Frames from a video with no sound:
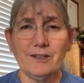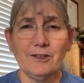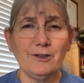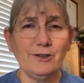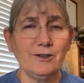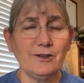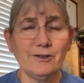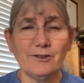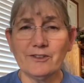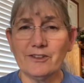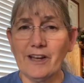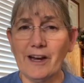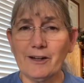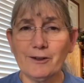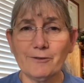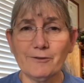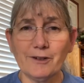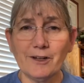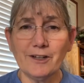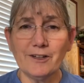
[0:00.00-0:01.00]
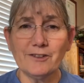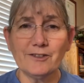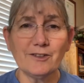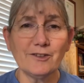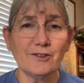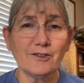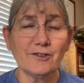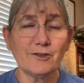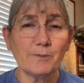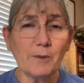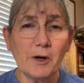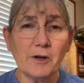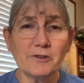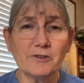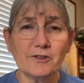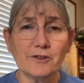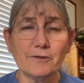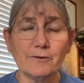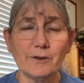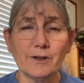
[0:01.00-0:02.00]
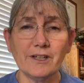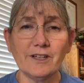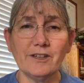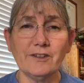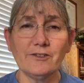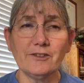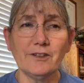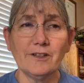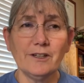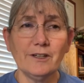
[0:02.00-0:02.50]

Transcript: You can sacrifice in the smallest of ways.